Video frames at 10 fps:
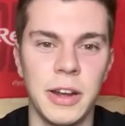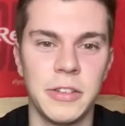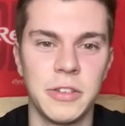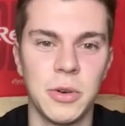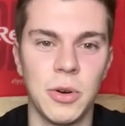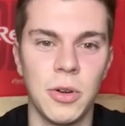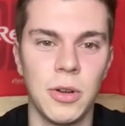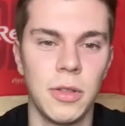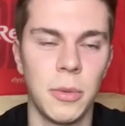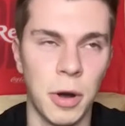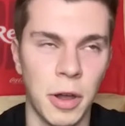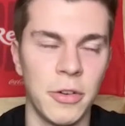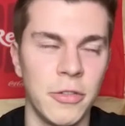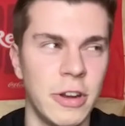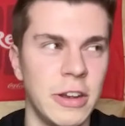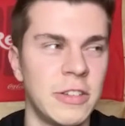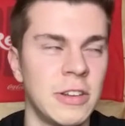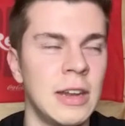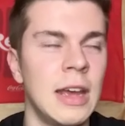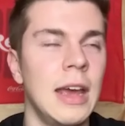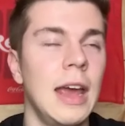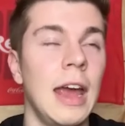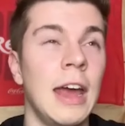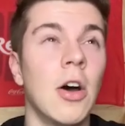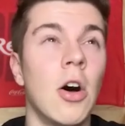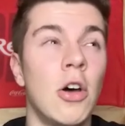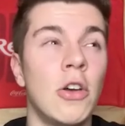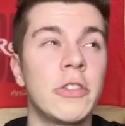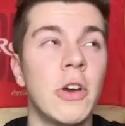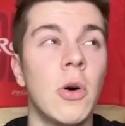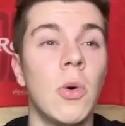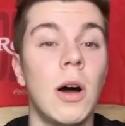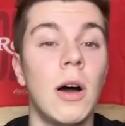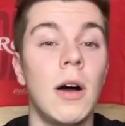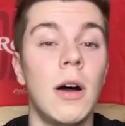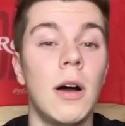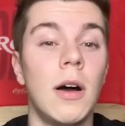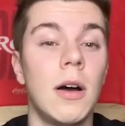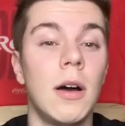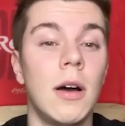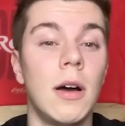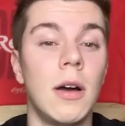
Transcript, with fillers: nice yes. goal, brother of Jason, and Bertucci also had one too, didn't he?